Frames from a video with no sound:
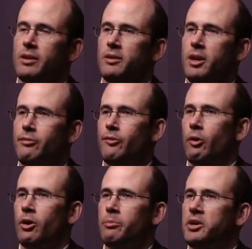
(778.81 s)

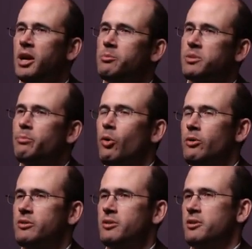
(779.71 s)
Therefore, it becomes
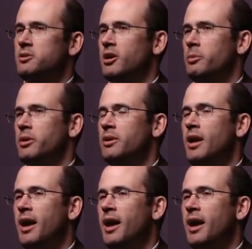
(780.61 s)
important to determine